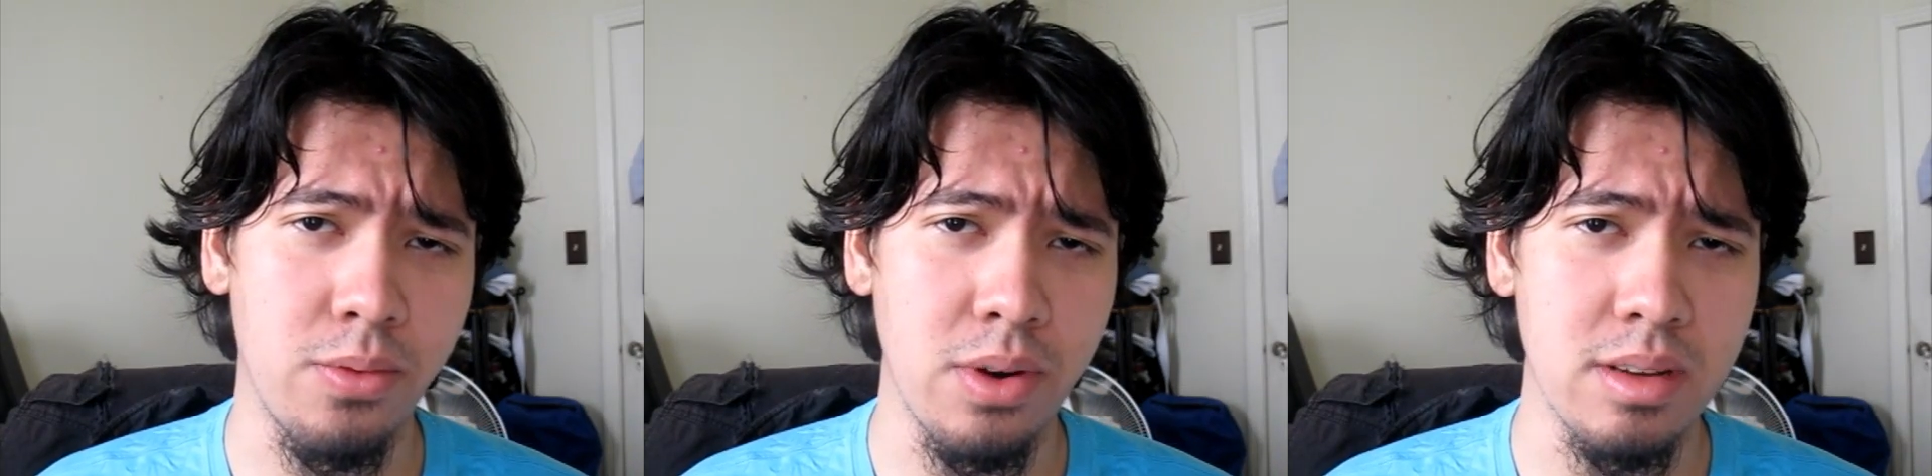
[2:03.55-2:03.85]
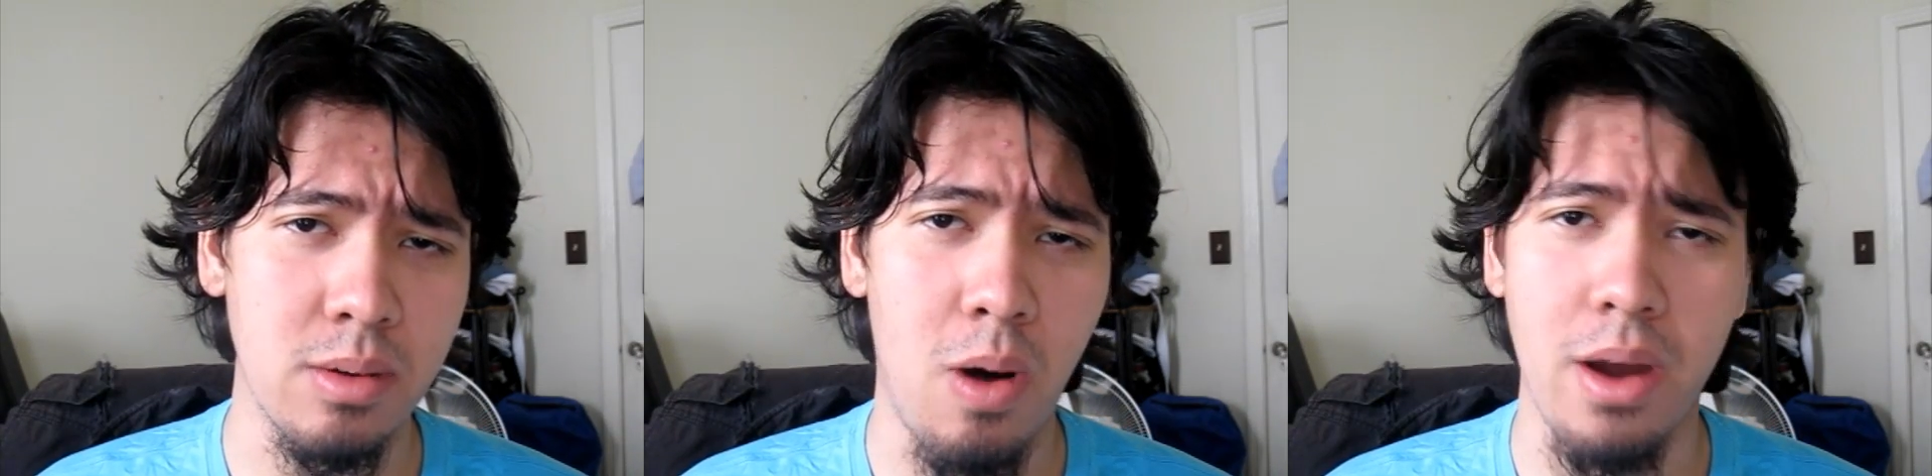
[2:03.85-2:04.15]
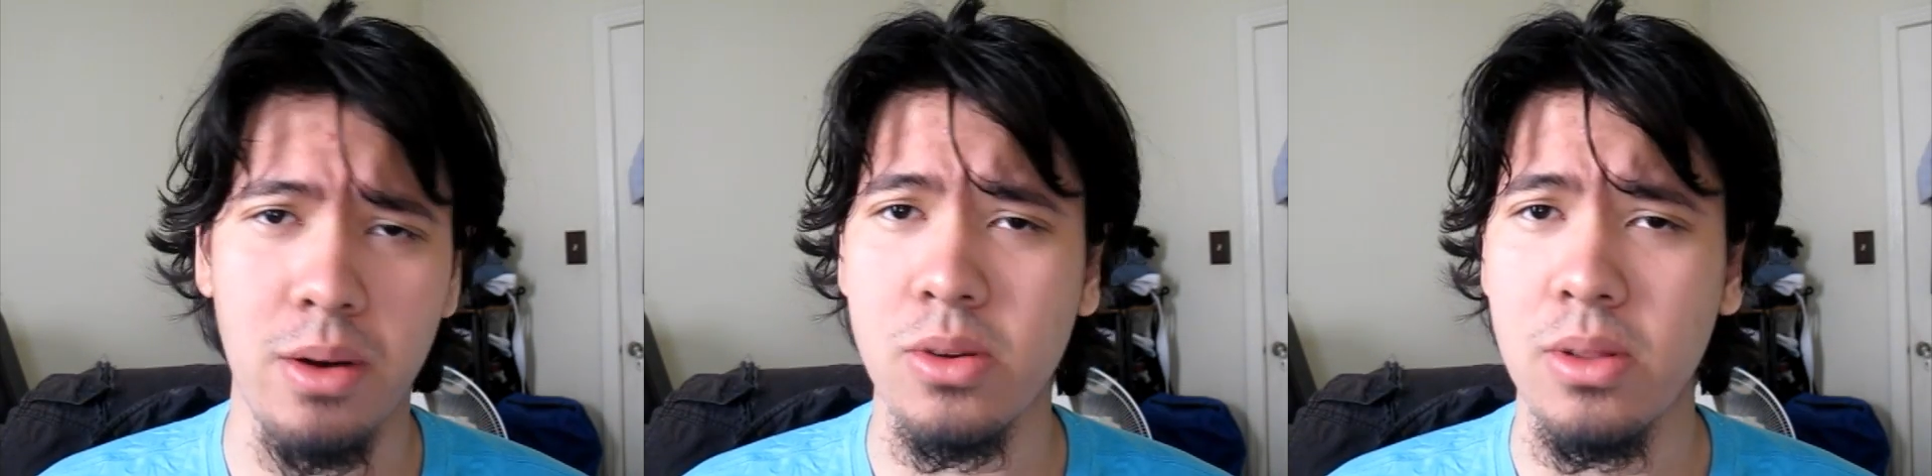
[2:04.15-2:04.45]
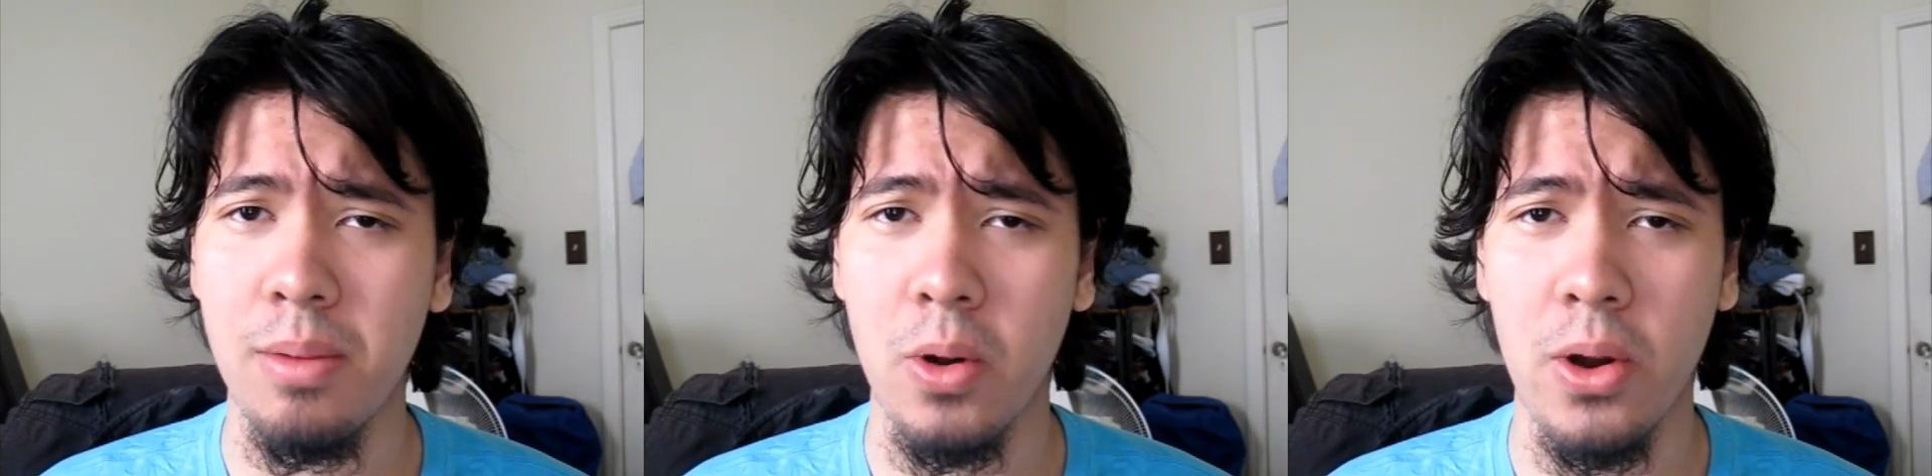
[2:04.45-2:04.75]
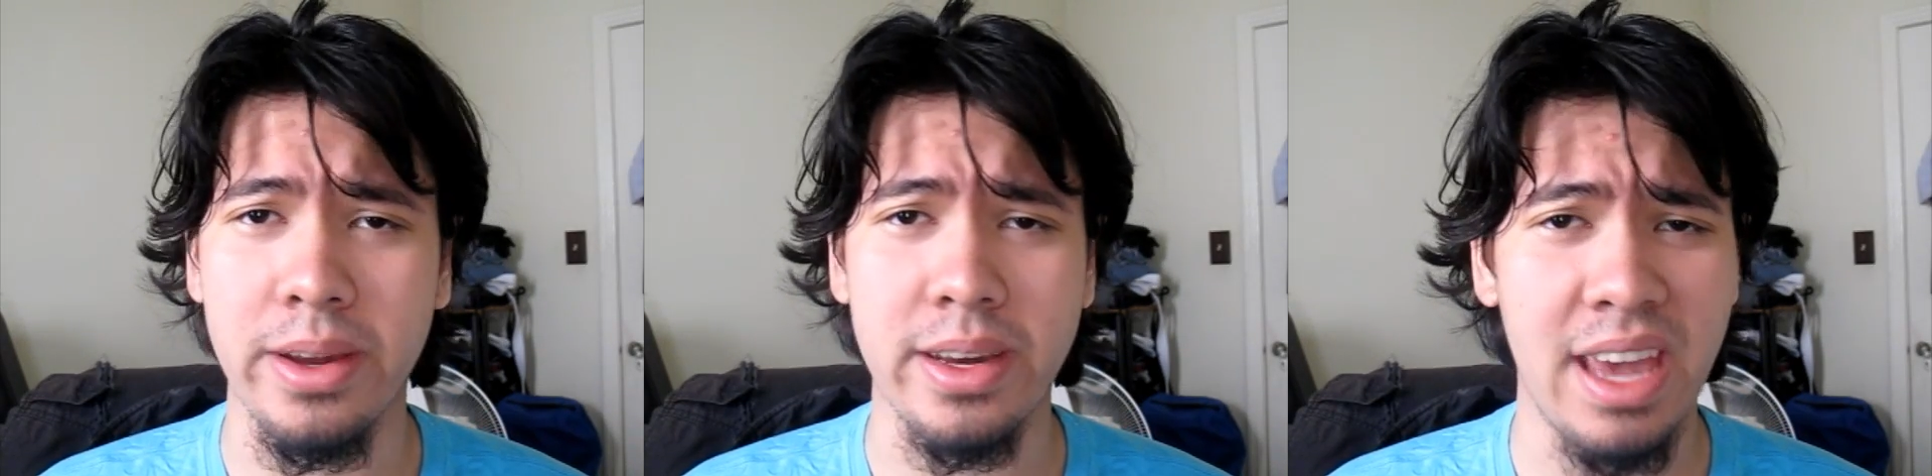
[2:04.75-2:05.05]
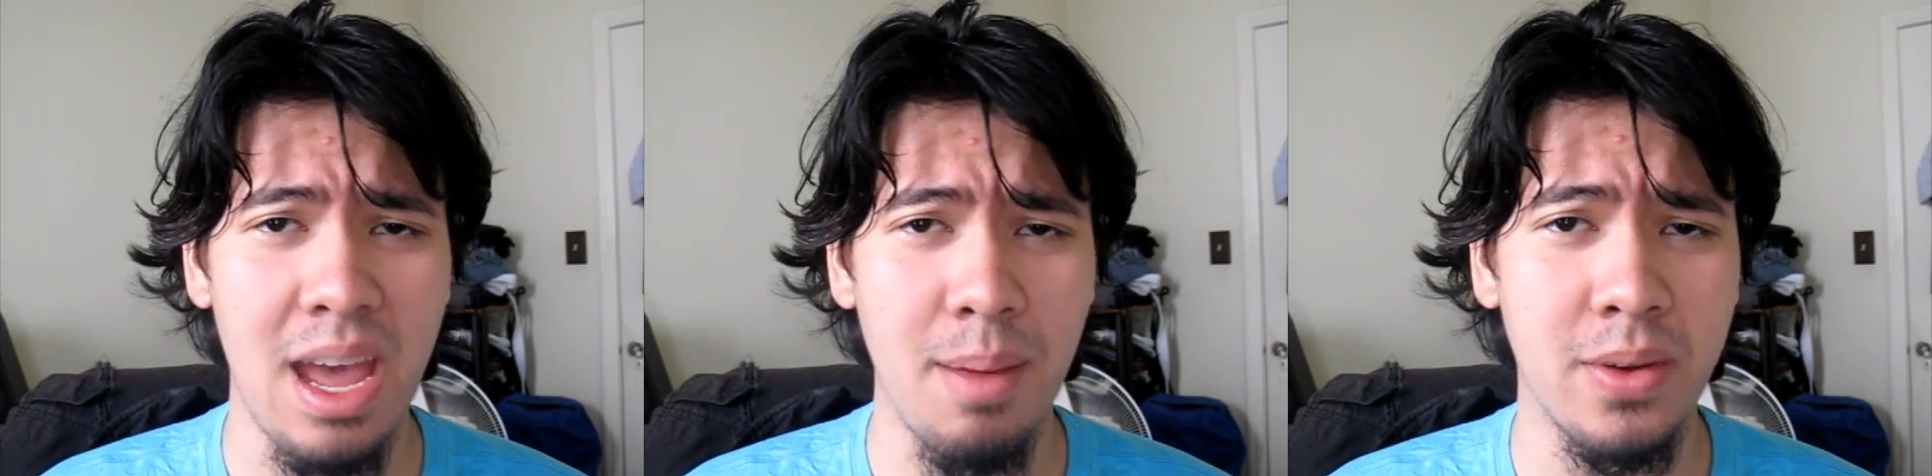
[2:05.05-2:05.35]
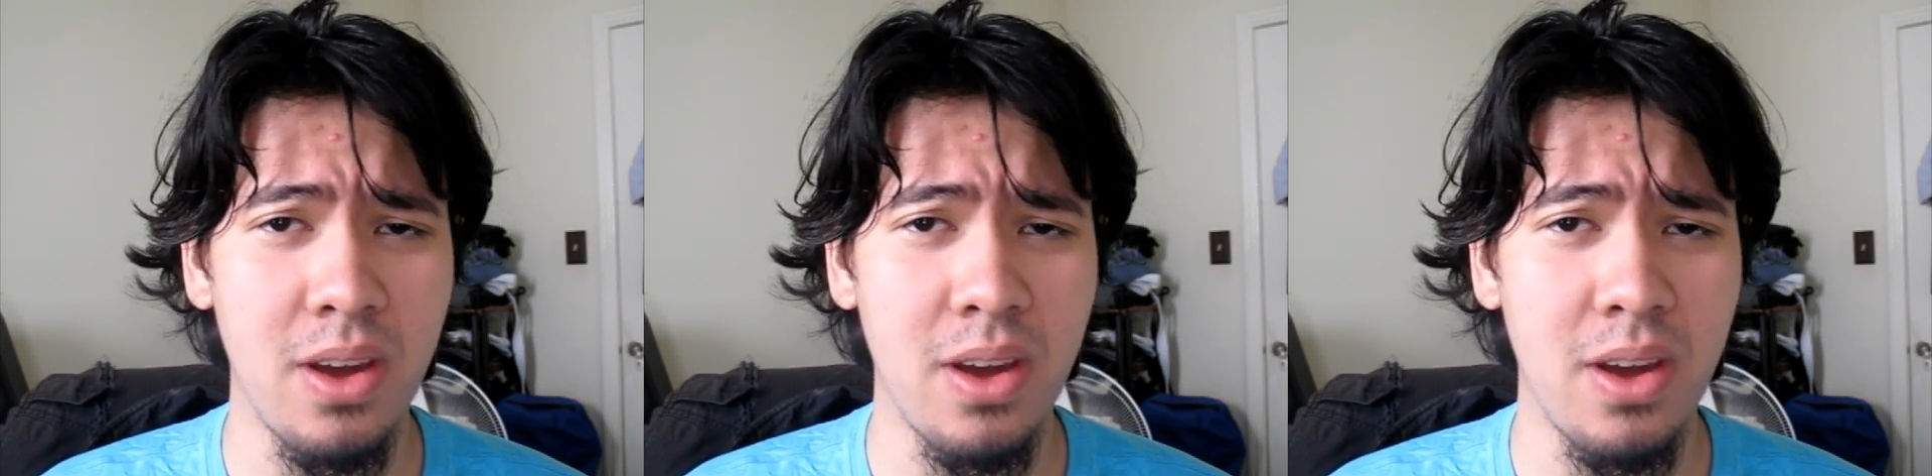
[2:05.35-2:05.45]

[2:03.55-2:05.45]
freezing waters only wearing a cap,